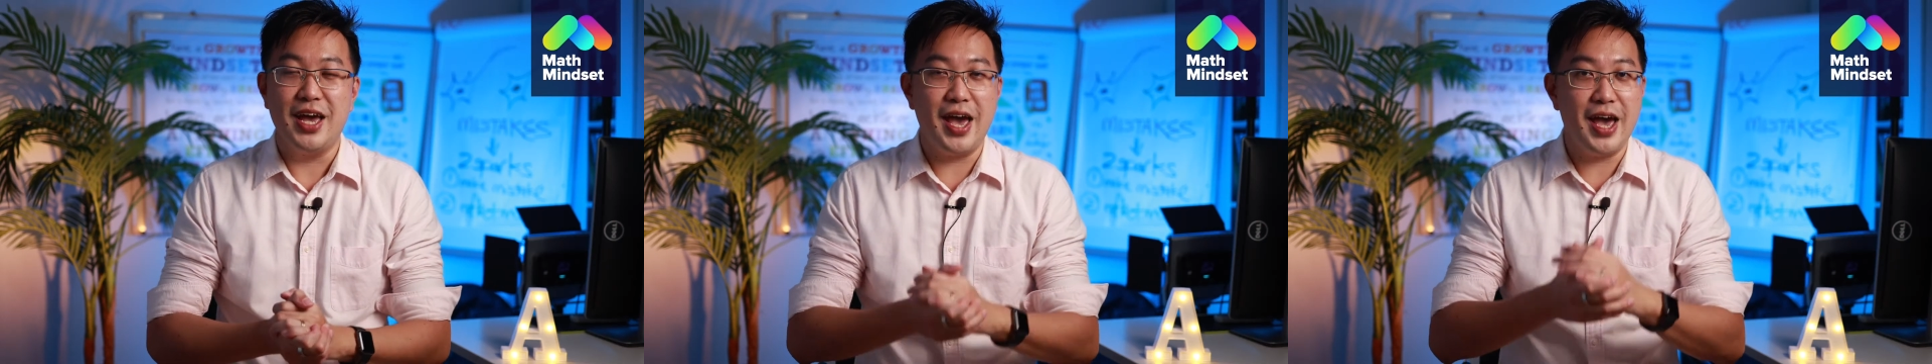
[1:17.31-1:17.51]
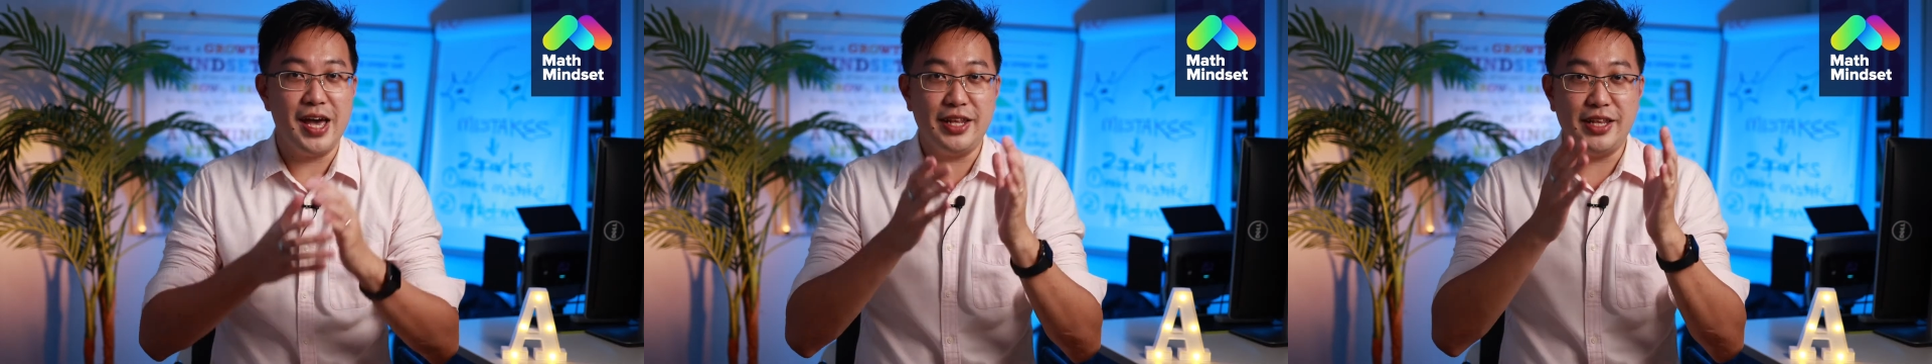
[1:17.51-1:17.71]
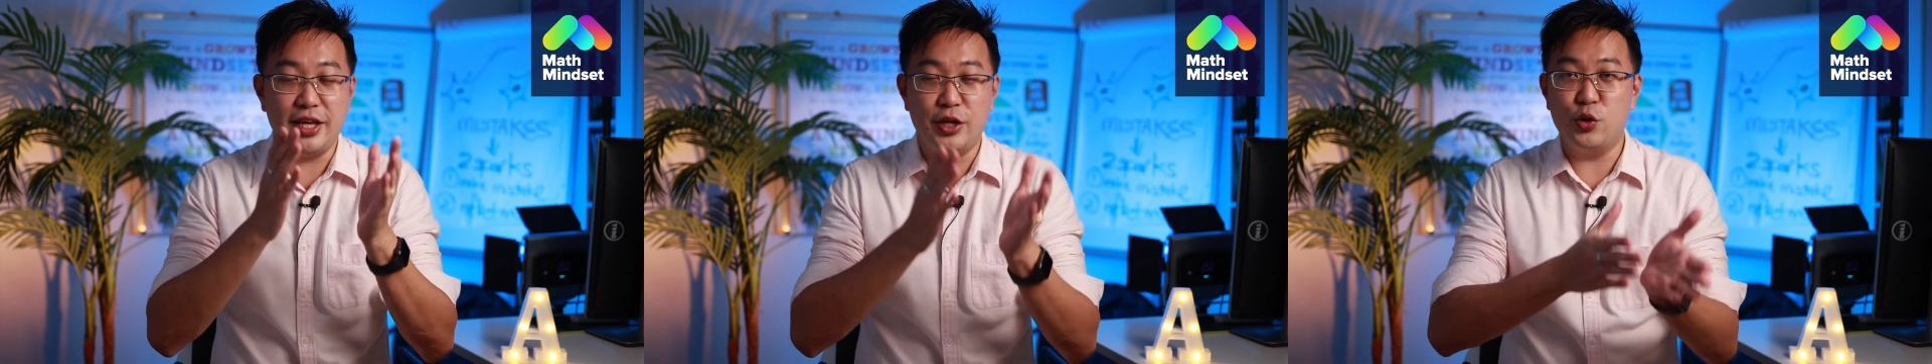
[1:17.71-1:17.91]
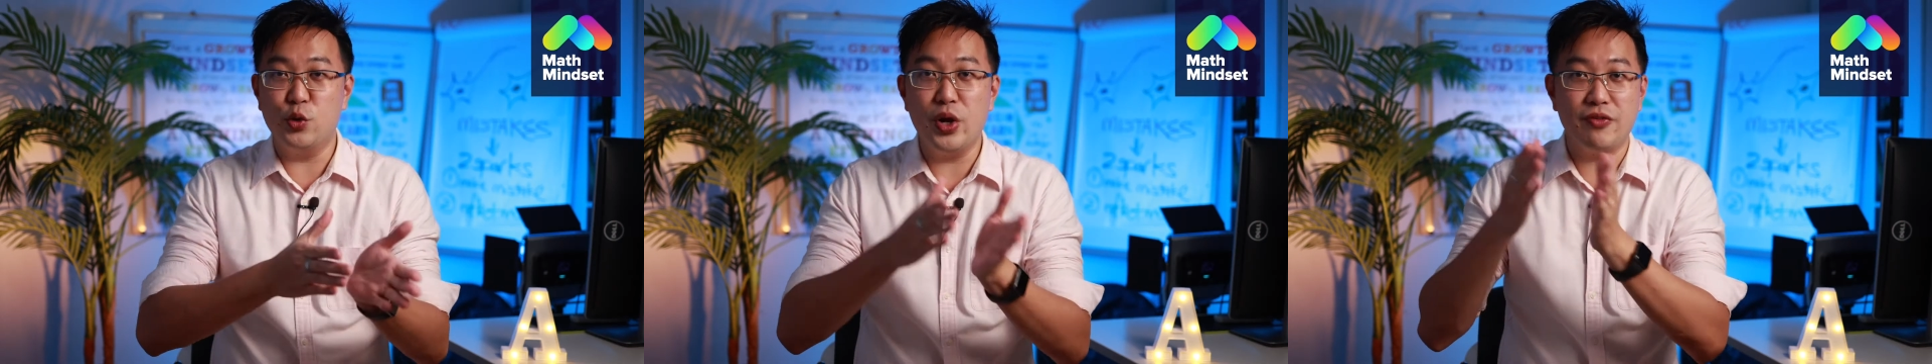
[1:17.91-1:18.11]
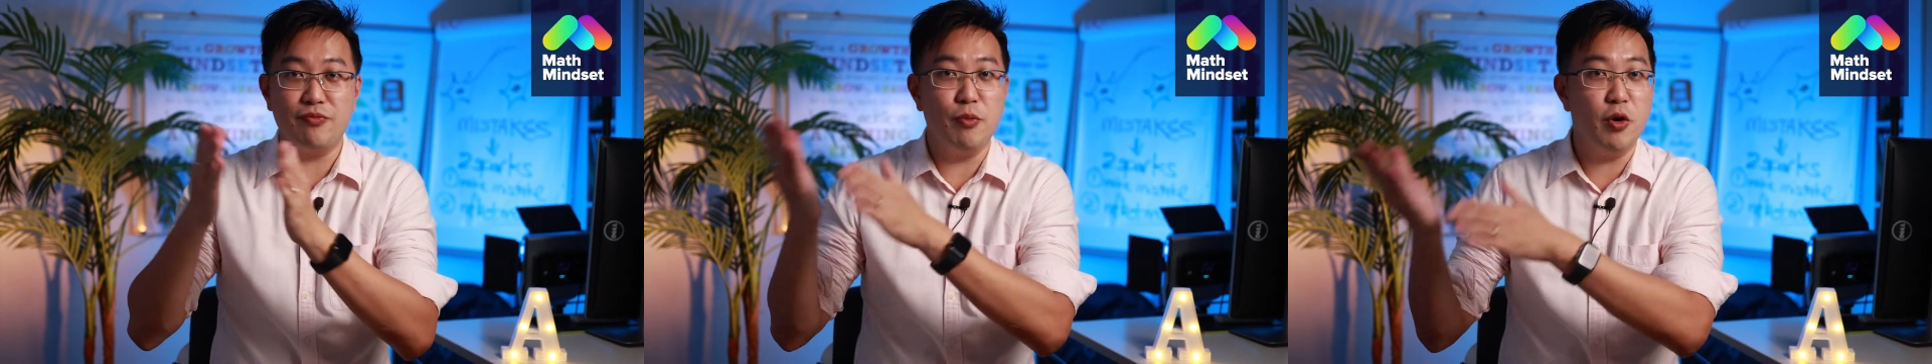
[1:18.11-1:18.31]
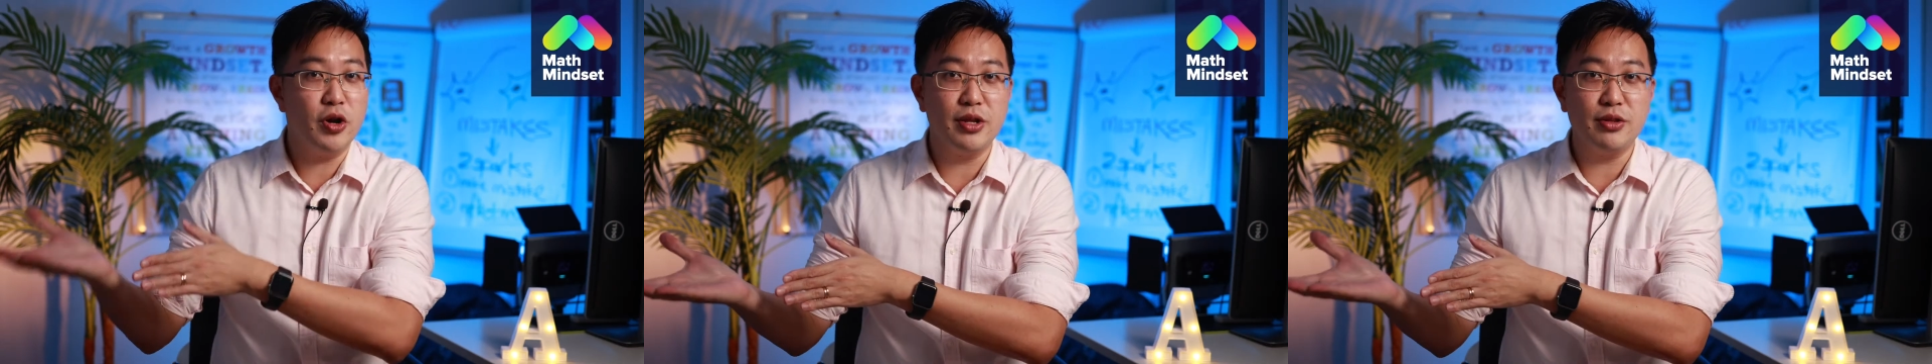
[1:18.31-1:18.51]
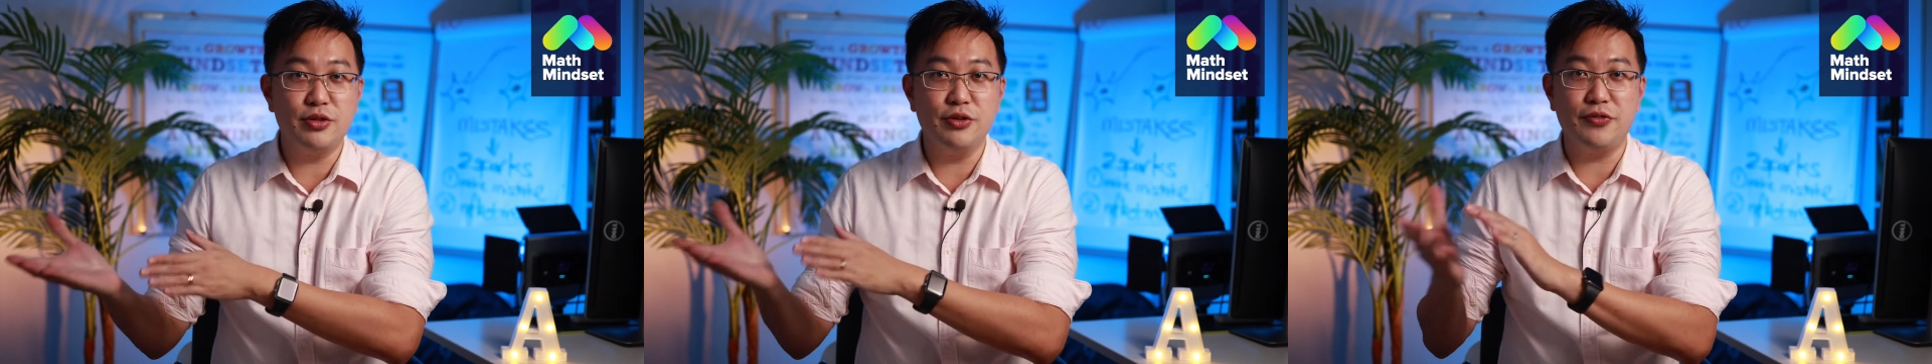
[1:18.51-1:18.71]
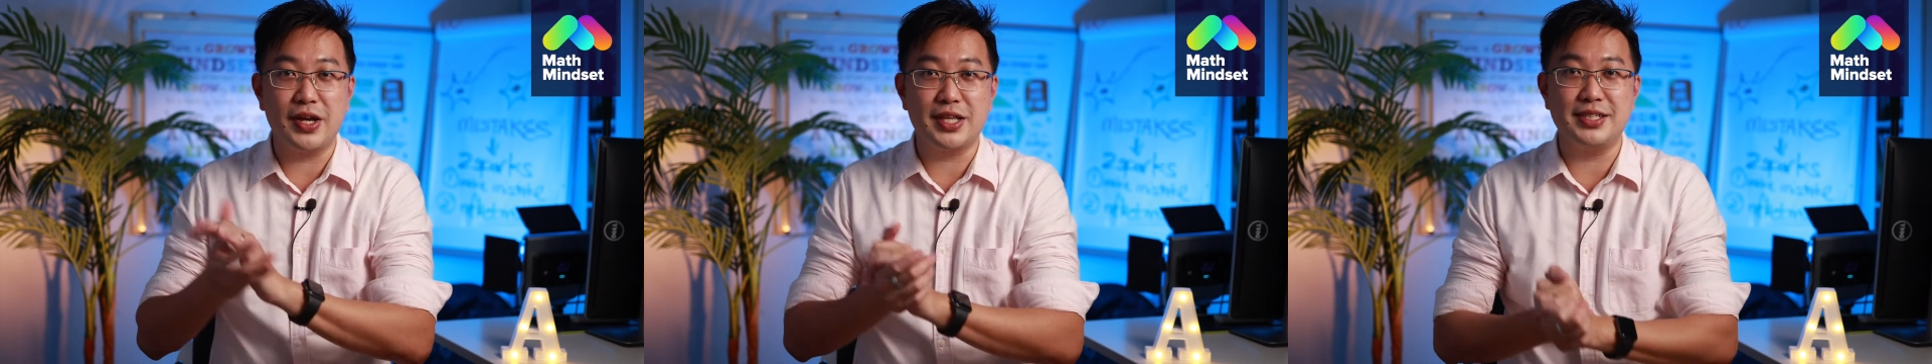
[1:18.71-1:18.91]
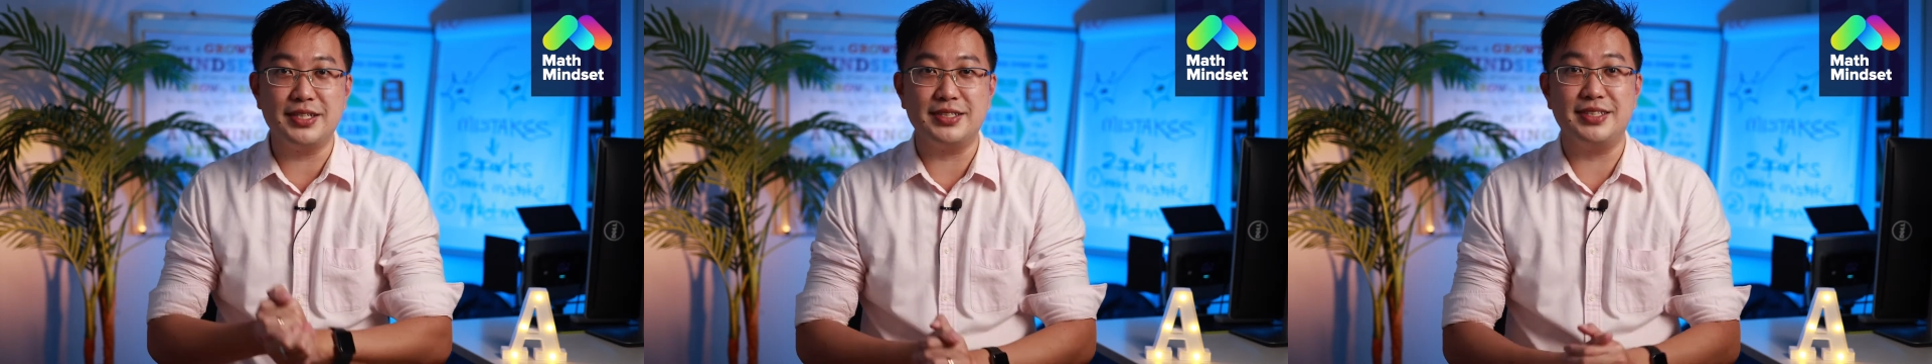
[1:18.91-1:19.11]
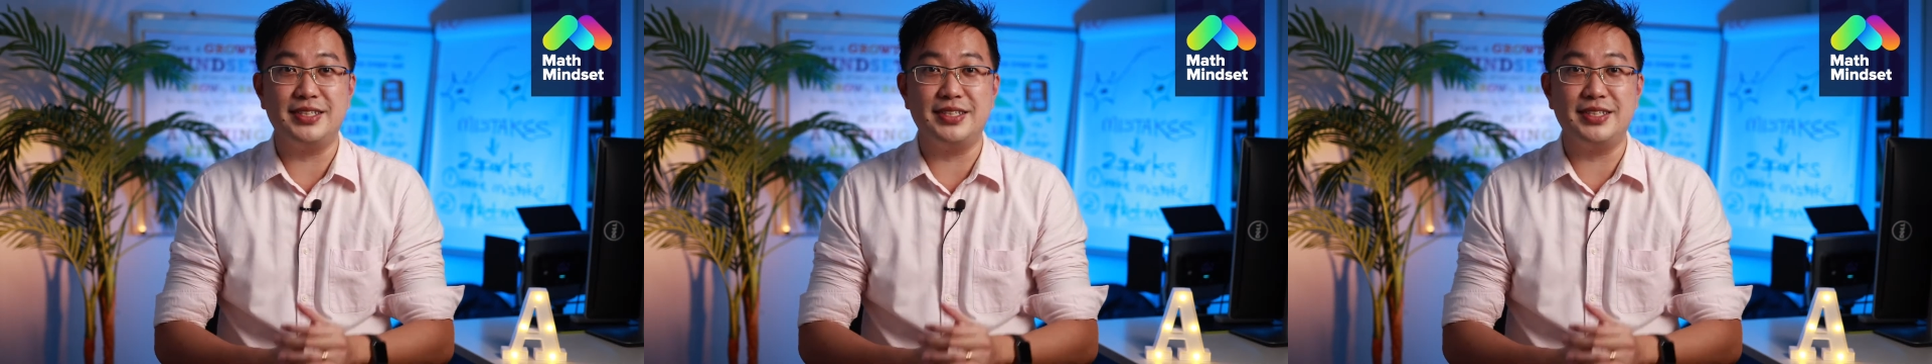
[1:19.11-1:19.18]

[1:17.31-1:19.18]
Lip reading: And they don't have more than two factors,